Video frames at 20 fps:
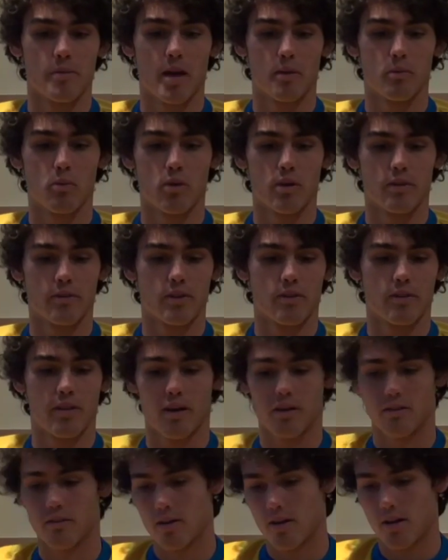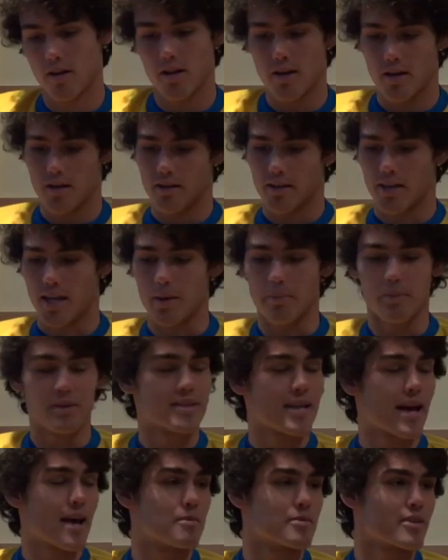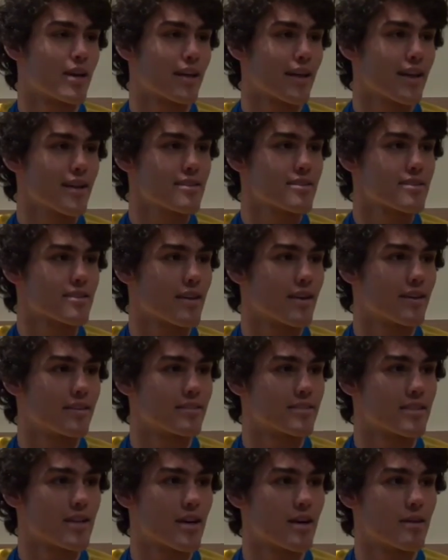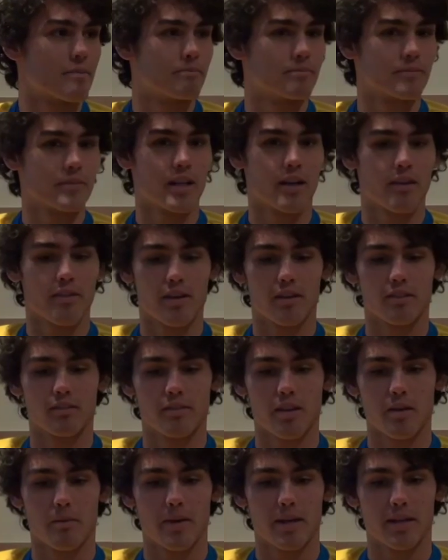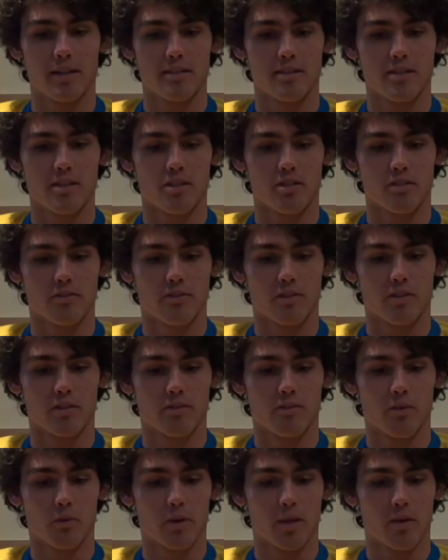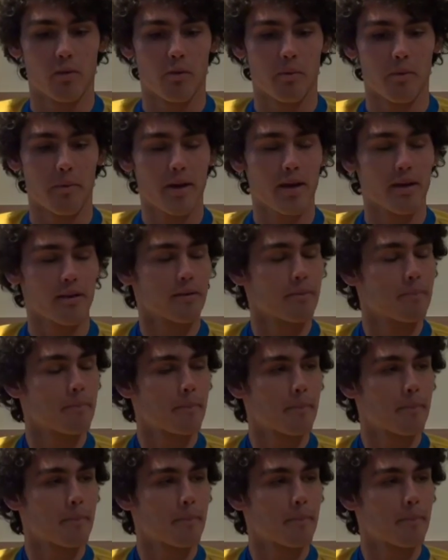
from their point of view, they're keeping tabs, I guess, and um, you know they'll they'll make a decision for, for when they want me back.